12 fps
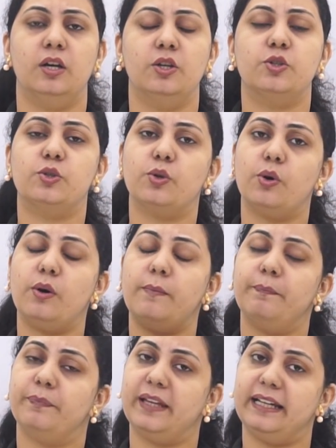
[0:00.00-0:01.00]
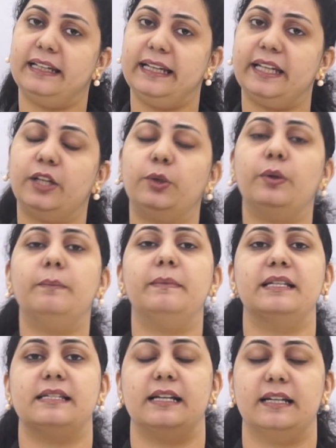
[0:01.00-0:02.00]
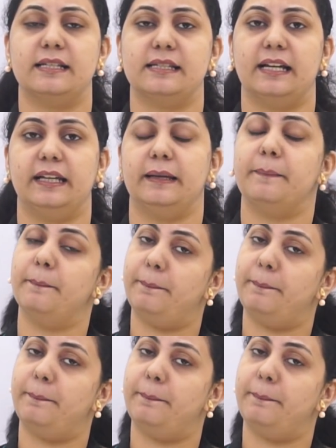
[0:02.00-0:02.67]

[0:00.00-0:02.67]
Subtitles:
So it led to a misunderstanding.